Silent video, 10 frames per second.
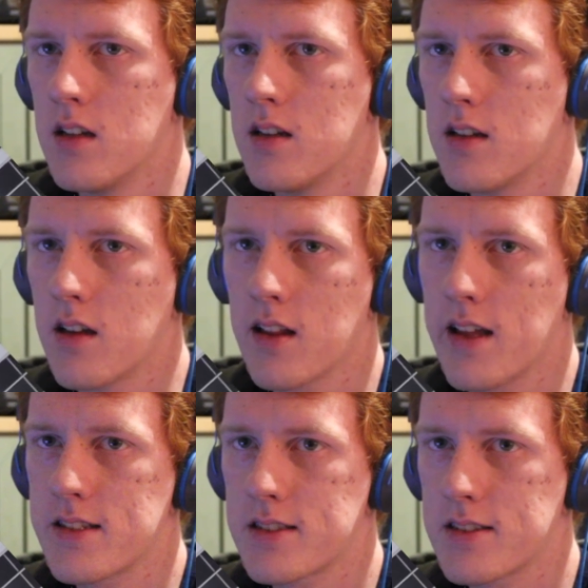
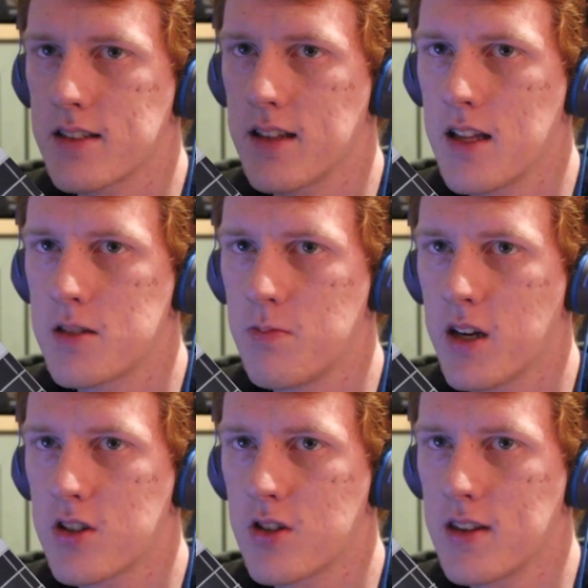let's make
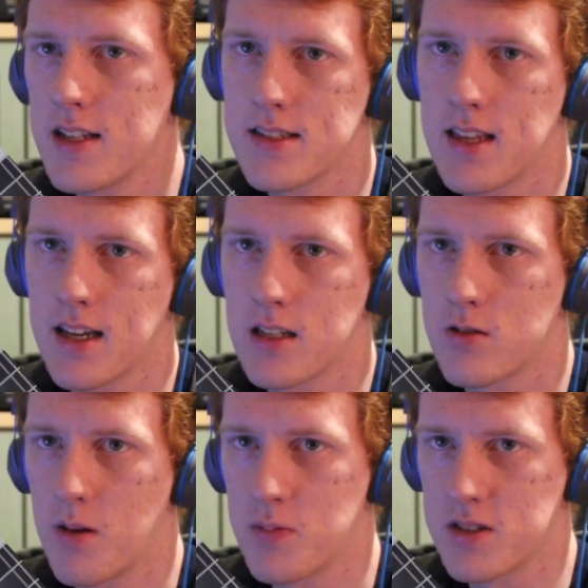sure this thing is
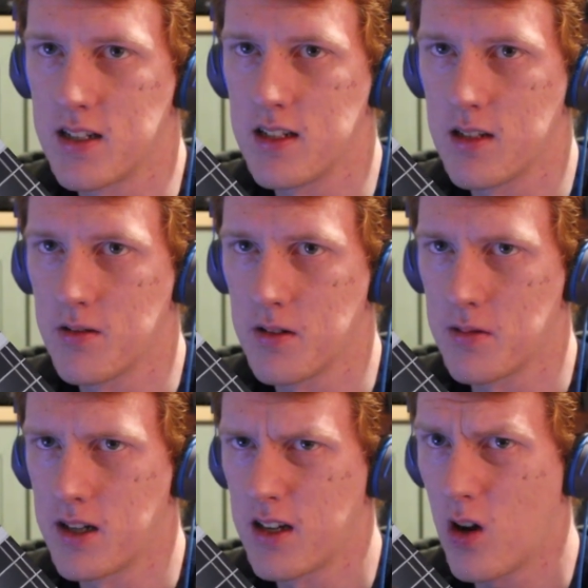represented in
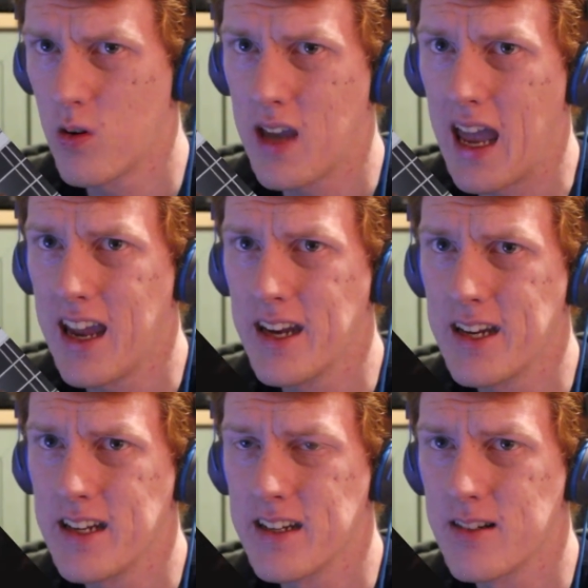Rewind. Okay,
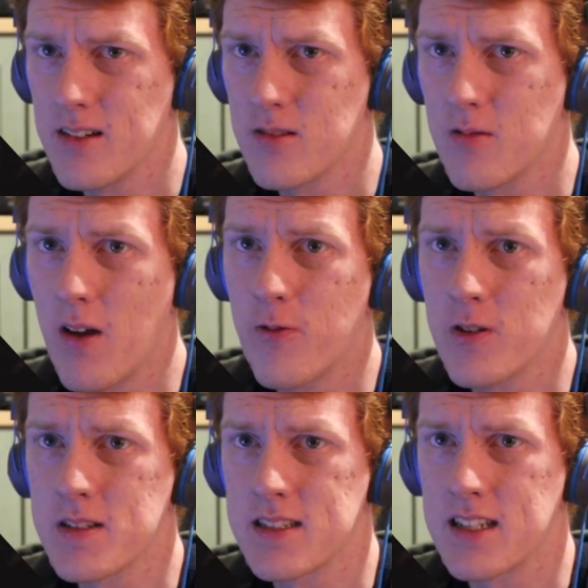
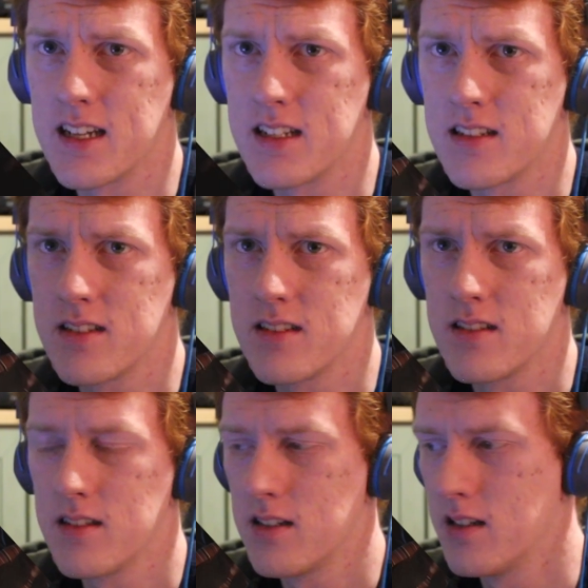reference it.
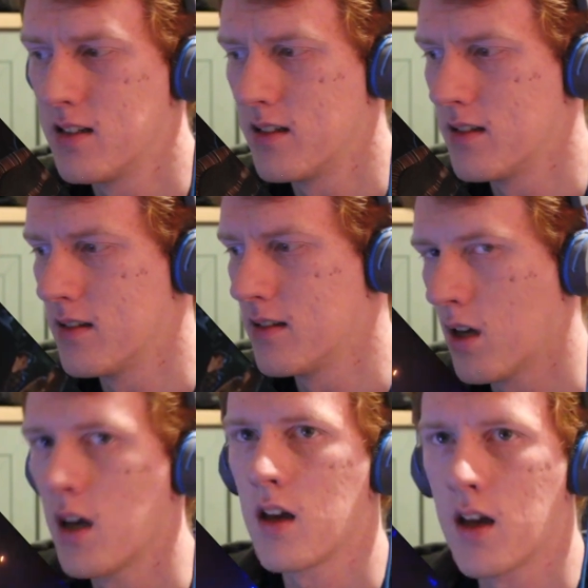
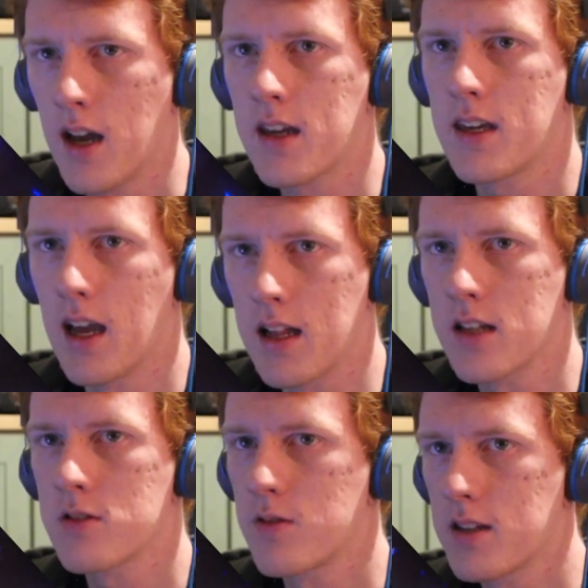Heck yeah,
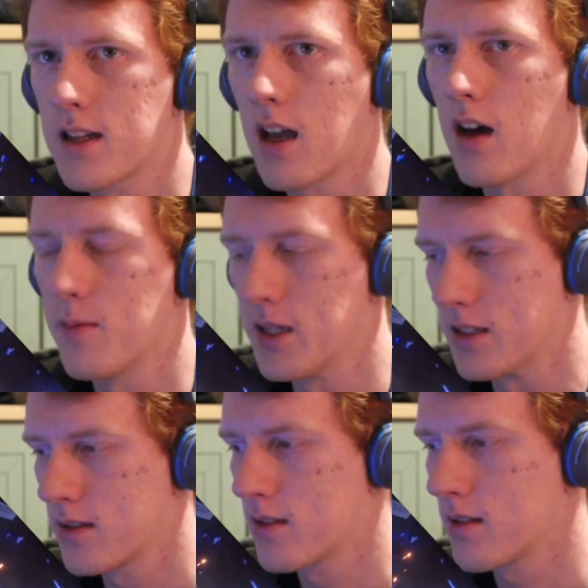let's read the
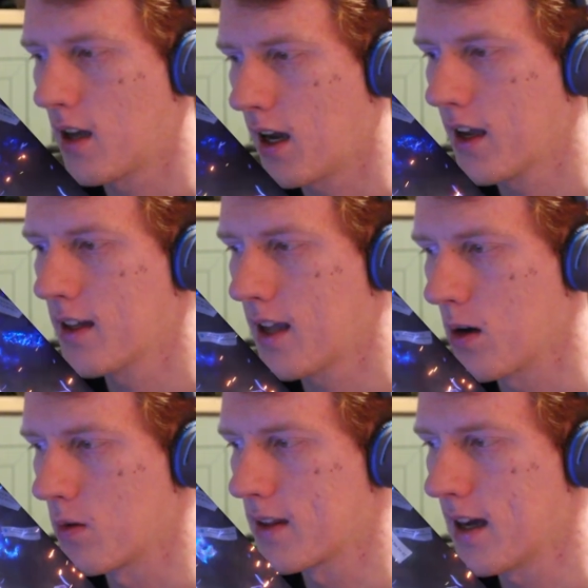comments. I get
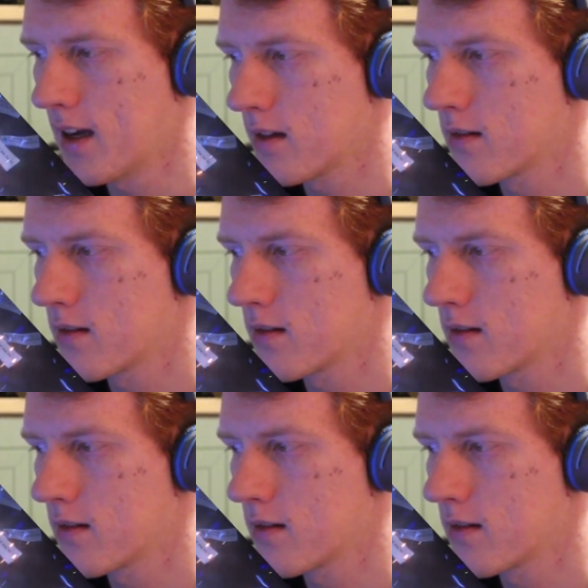down with that.